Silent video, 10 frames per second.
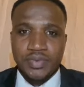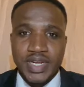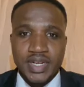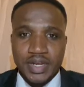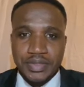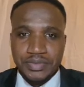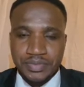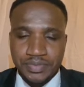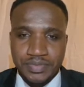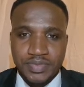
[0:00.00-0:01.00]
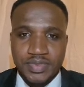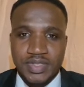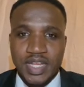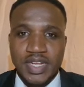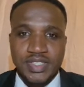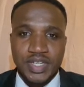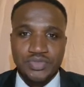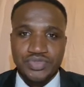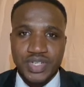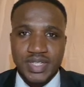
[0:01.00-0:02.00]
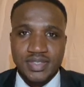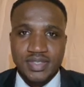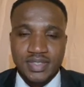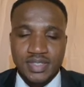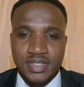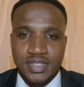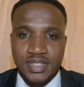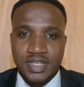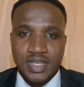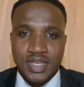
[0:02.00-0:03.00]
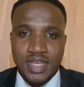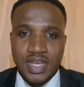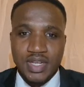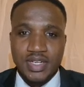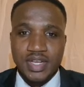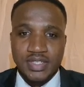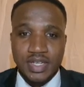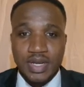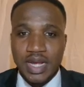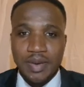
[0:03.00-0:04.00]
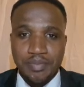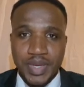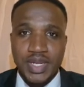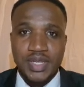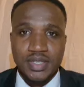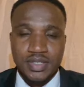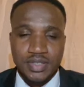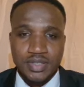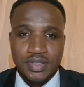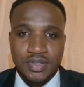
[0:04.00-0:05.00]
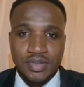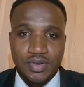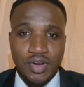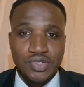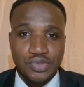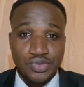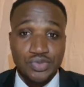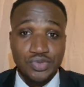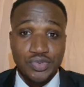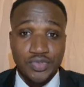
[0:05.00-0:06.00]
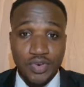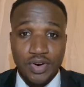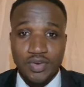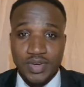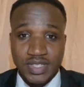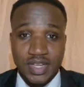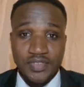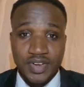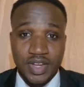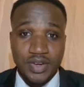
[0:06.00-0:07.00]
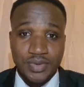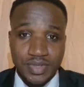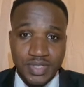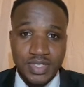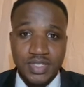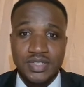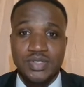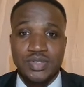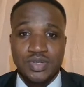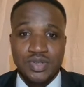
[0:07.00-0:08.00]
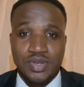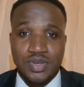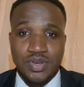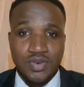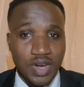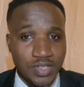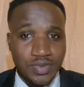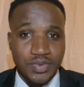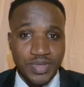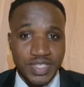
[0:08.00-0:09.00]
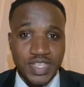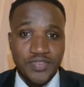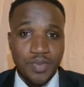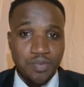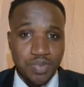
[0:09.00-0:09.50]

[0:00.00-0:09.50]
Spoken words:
right now, there is a threat. And there's a company called 224 West African Cuisine who has been receiving